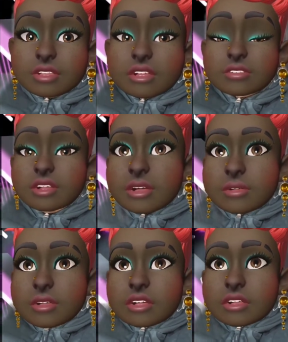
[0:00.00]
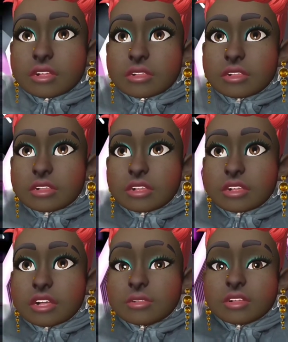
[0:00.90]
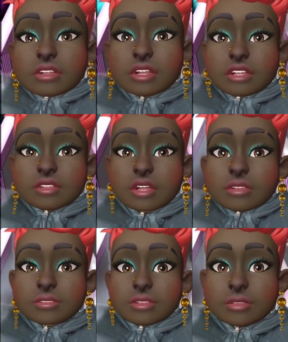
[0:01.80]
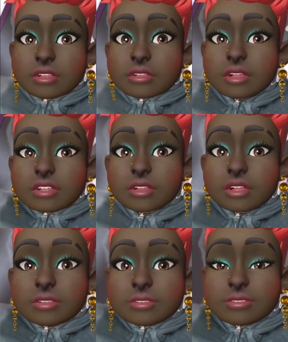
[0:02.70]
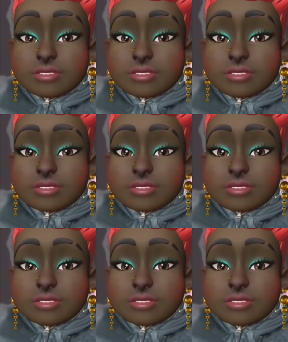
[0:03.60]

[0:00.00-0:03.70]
and family completely cut you off, completely write you off.